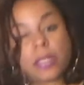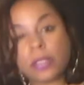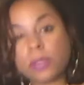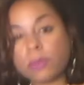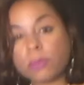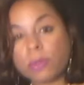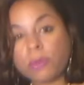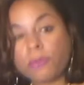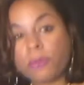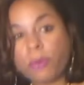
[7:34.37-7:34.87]
the
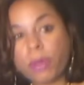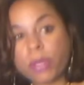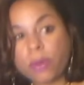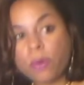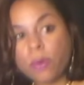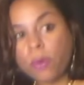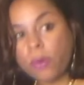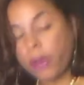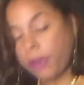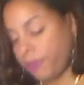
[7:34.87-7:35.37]
aluminum
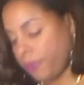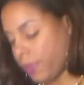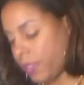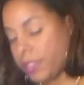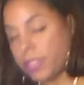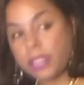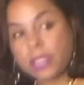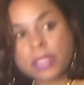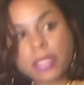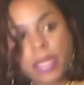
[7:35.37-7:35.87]
foil off
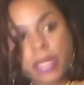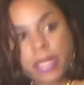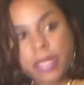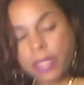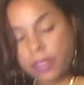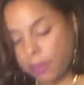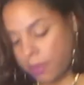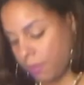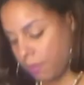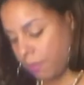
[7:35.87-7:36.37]
and just let
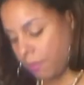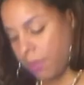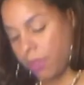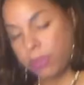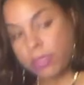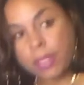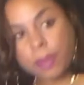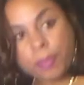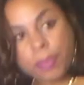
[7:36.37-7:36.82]
it melt up.